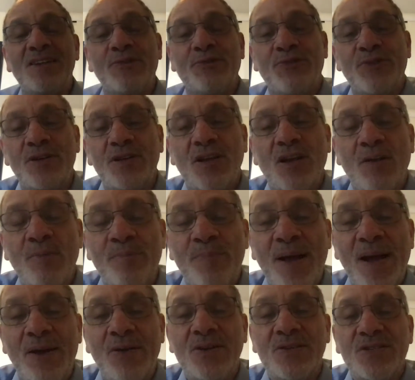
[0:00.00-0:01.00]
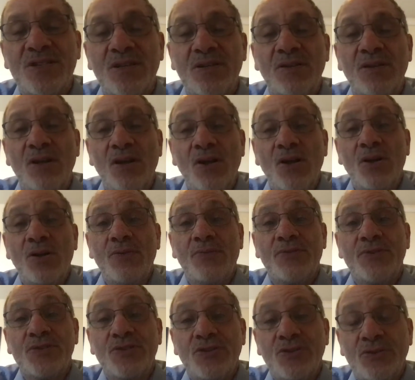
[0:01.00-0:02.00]
different comparison
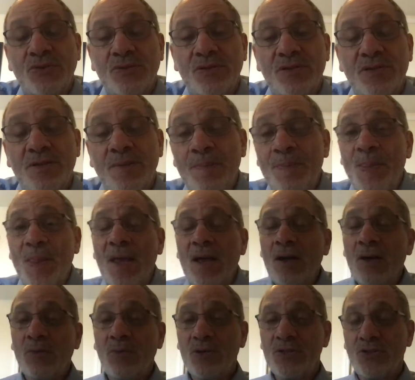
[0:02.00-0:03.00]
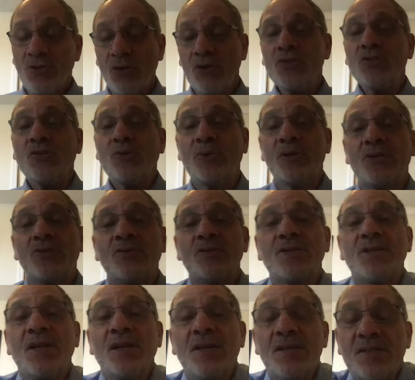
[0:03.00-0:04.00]
for students. What's also
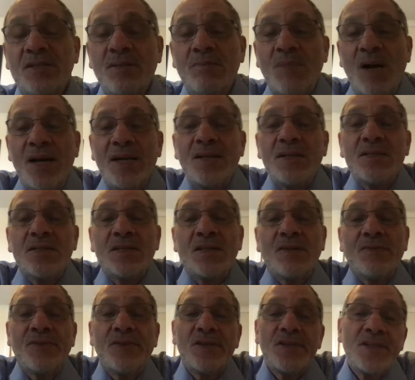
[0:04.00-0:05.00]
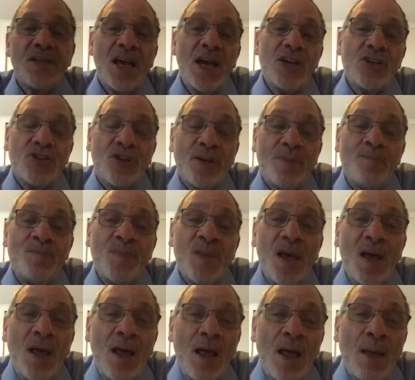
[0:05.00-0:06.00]
interesting is the Mayan civilization
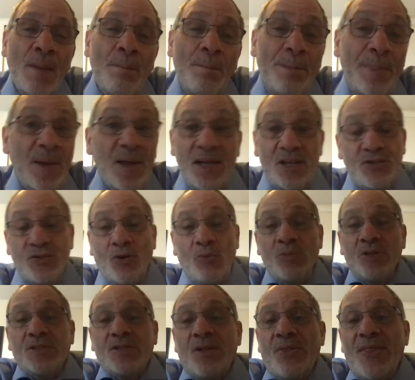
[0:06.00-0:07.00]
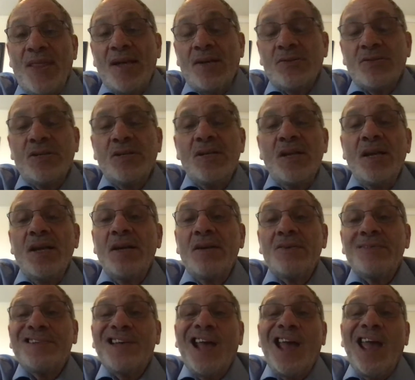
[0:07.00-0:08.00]
is almost 1,000
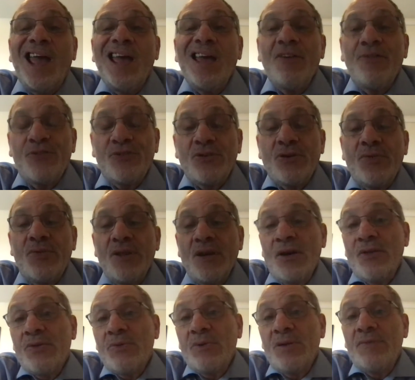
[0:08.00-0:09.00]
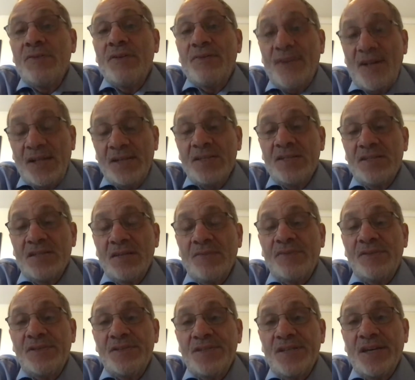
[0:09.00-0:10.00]
years after the other river valley
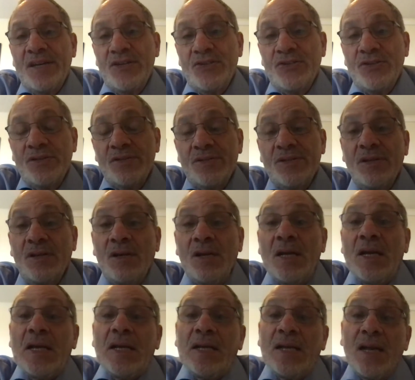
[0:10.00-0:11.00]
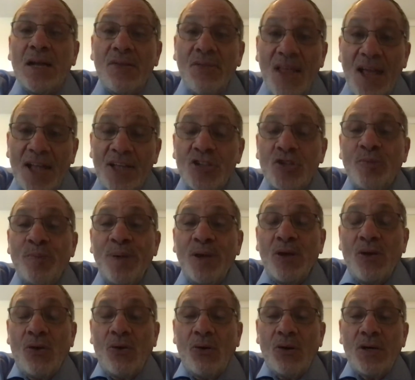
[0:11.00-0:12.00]
civilizations. And that's
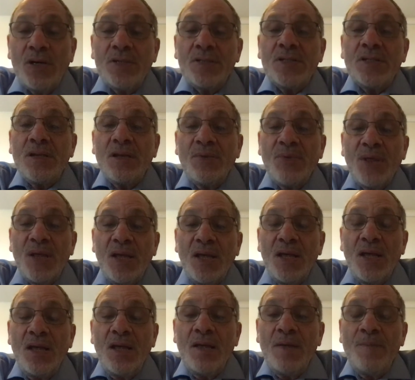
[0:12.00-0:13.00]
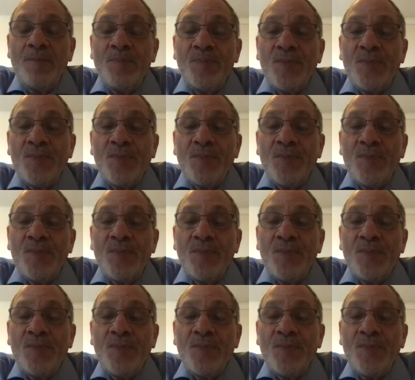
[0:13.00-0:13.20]
because the